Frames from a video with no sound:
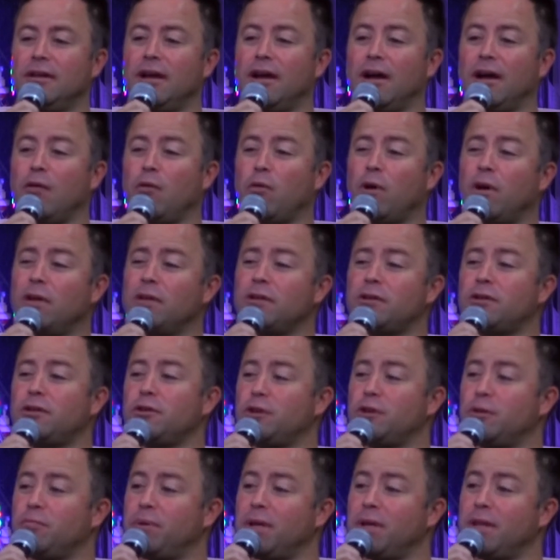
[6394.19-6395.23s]
I want you
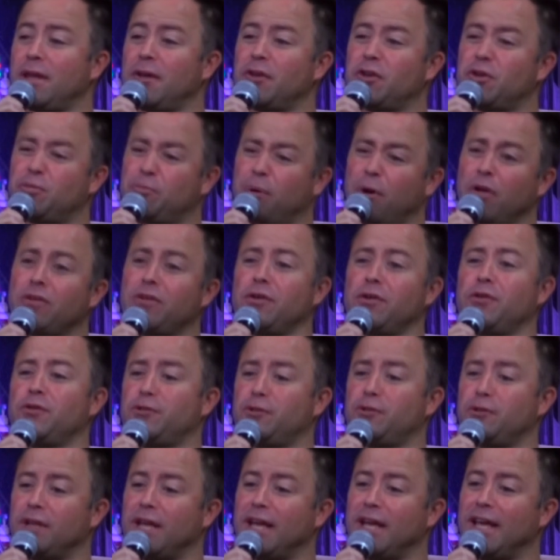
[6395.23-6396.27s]
to be their spotters
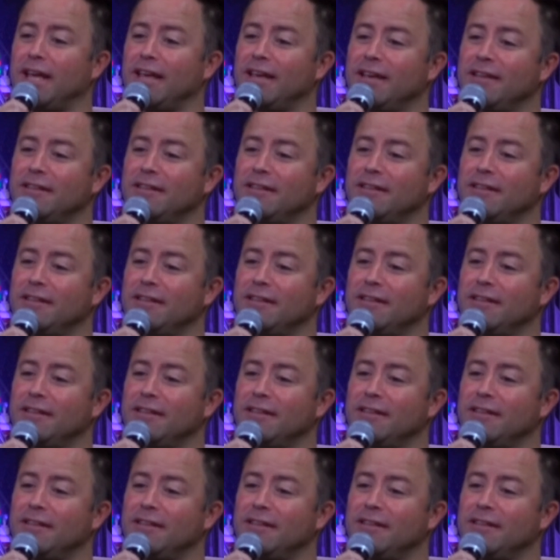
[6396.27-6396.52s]
today.